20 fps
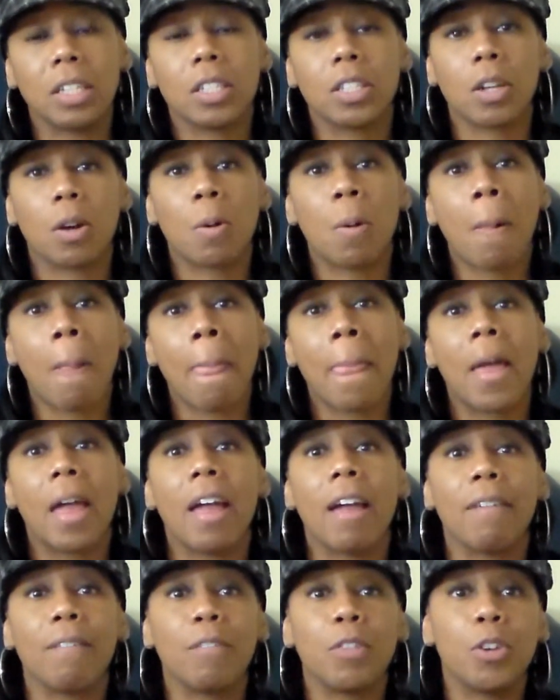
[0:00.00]
So
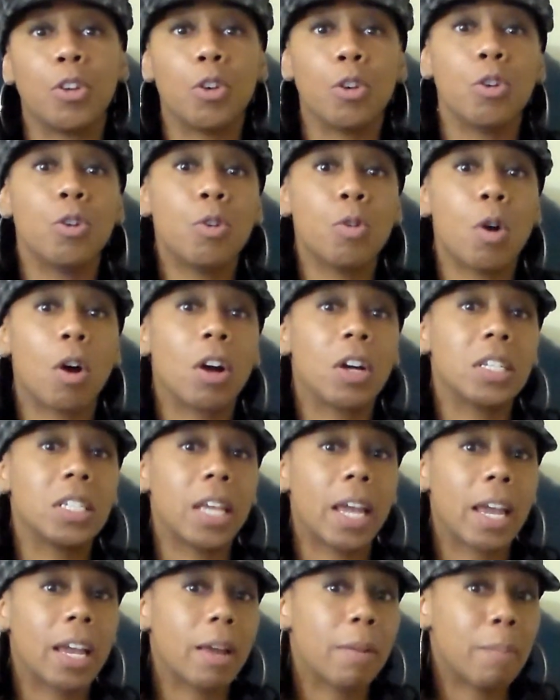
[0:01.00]
if you are
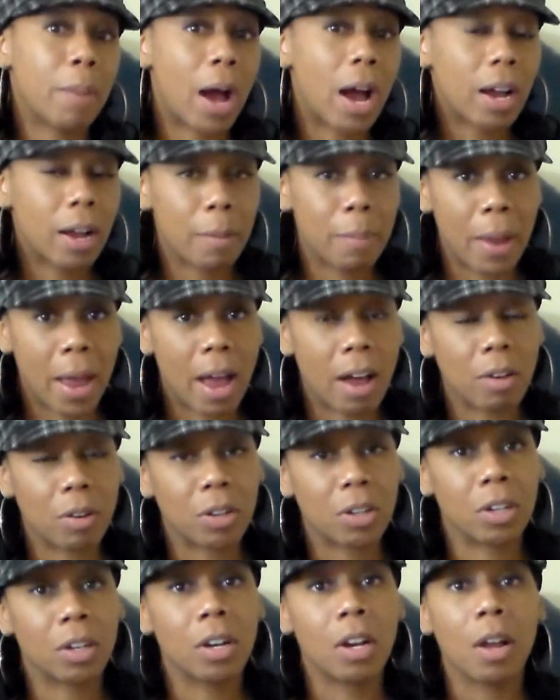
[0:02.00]
taking maca
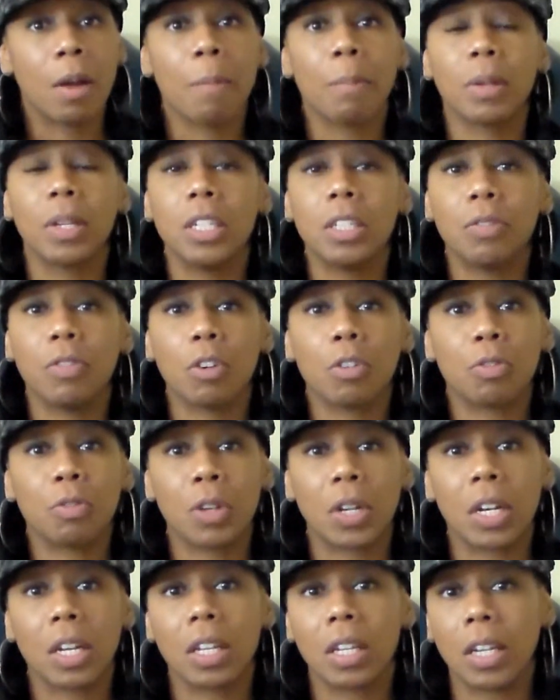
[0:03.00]
powder, please feel
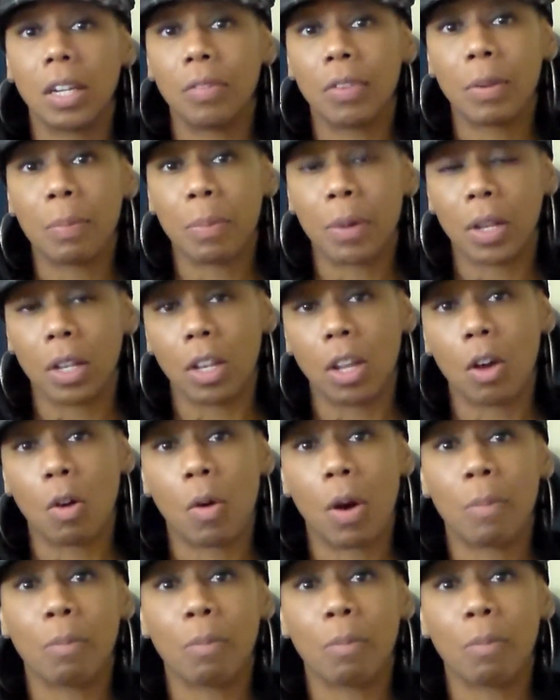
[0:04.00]
free to leave it below.